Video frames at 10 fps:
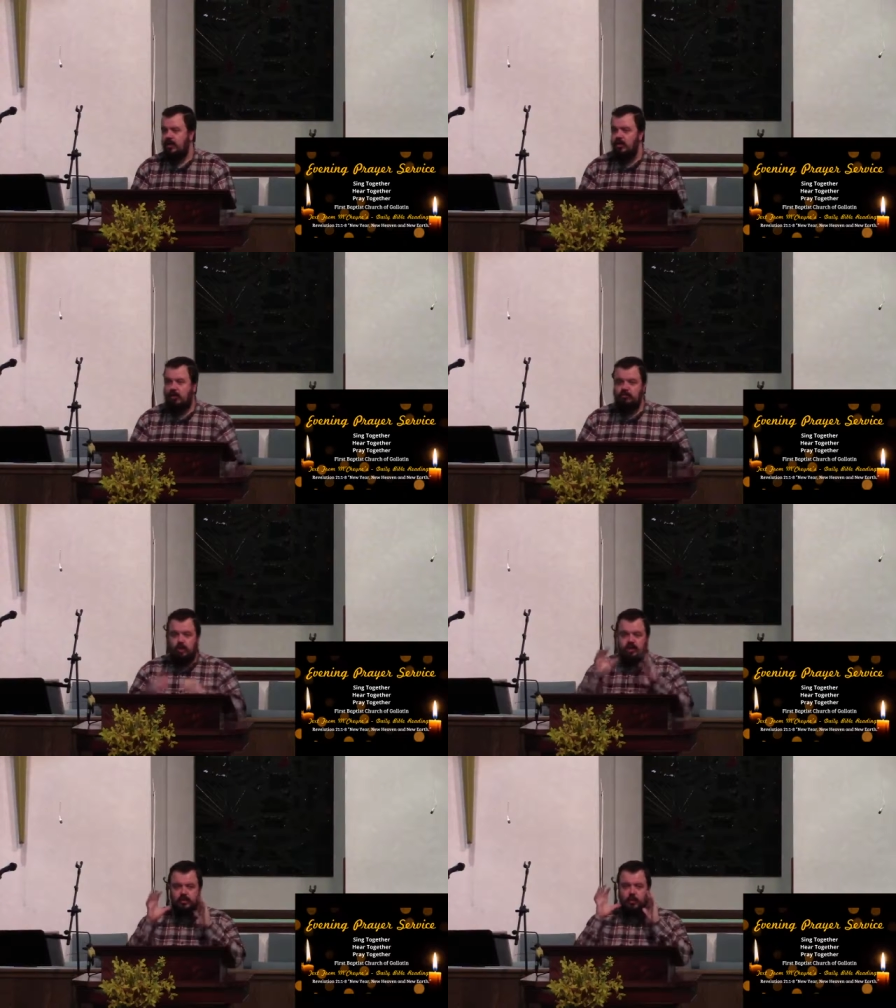Don't
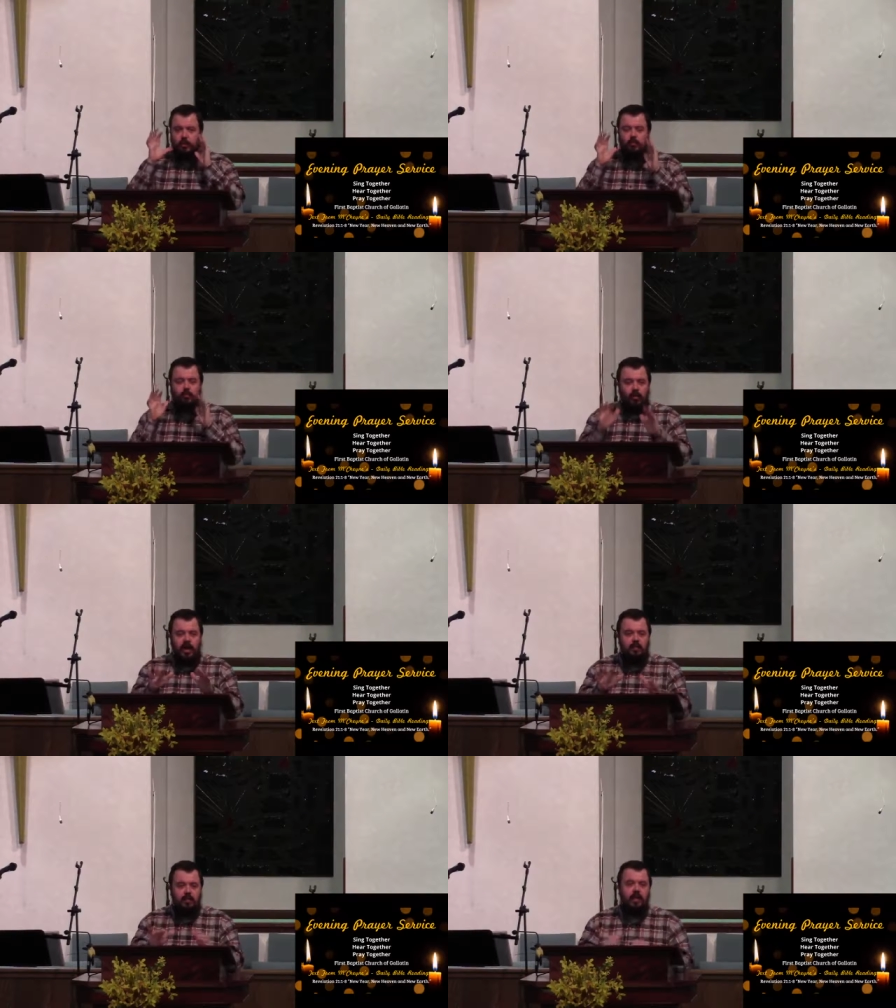just
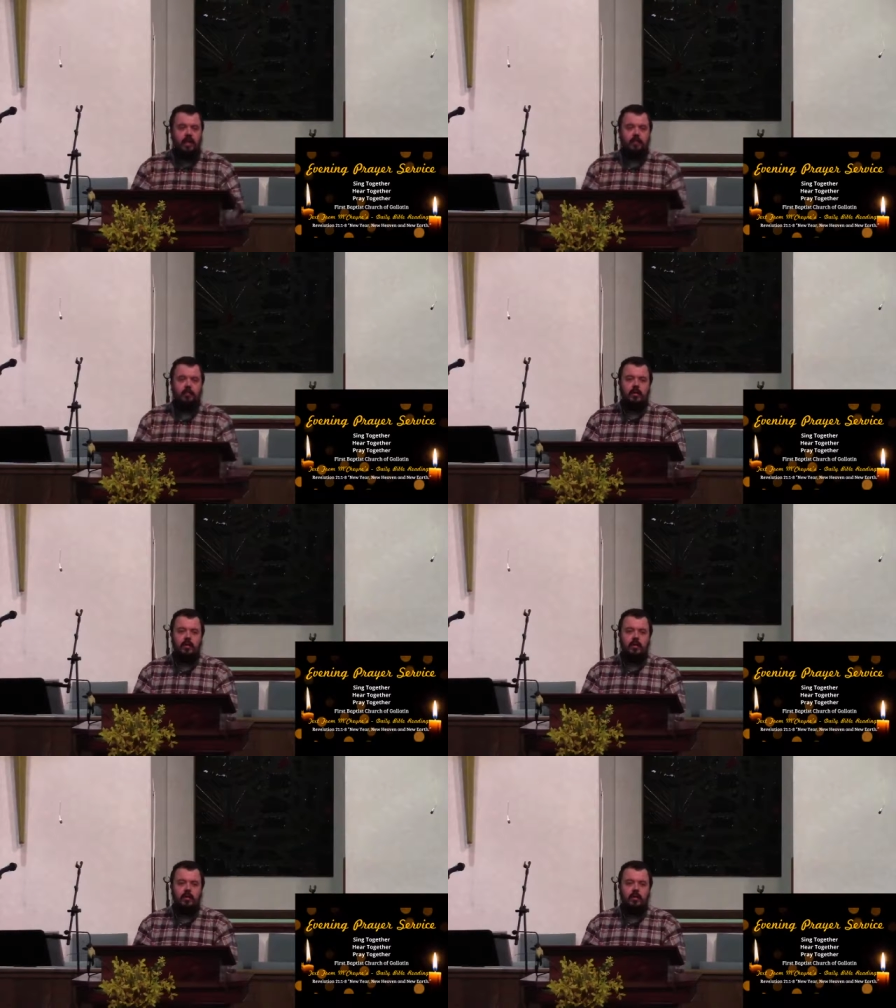pray for them,